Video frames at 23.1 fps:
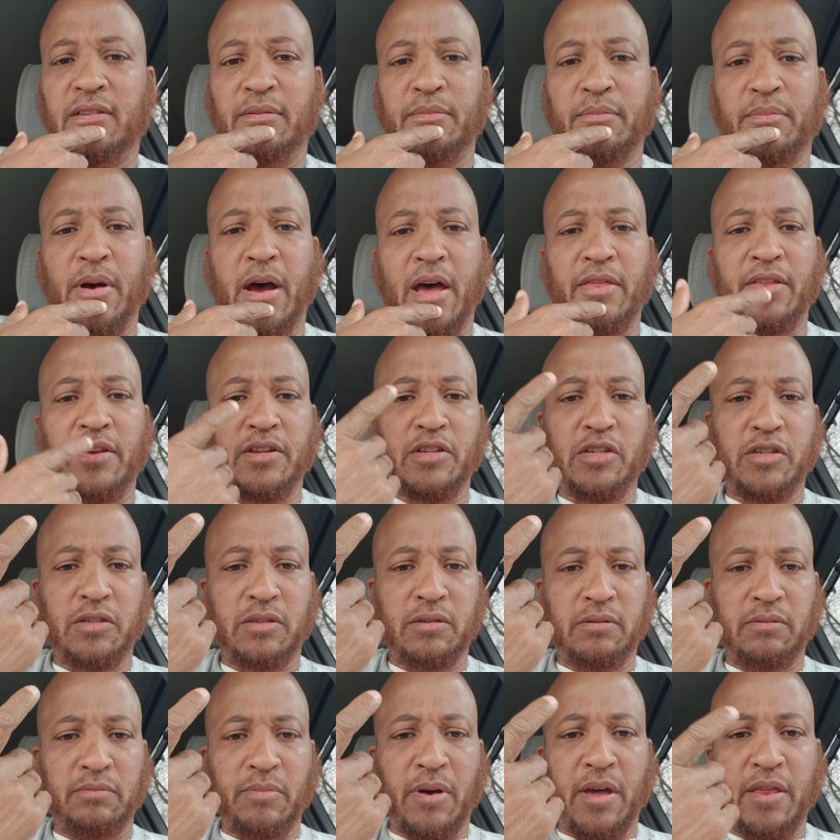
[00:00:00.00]

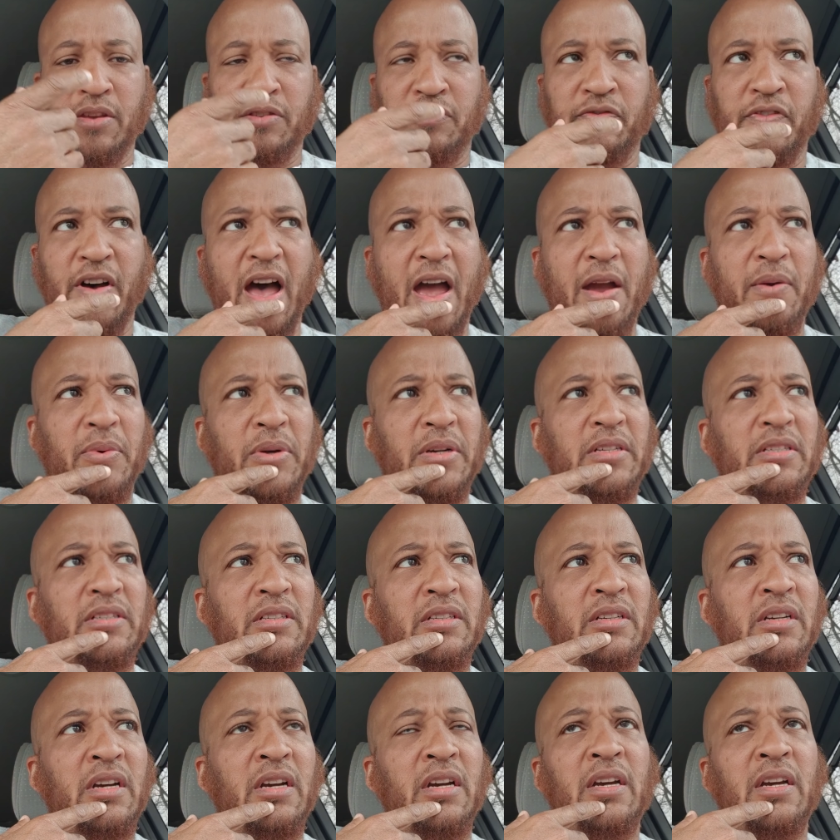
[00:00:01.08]
virus.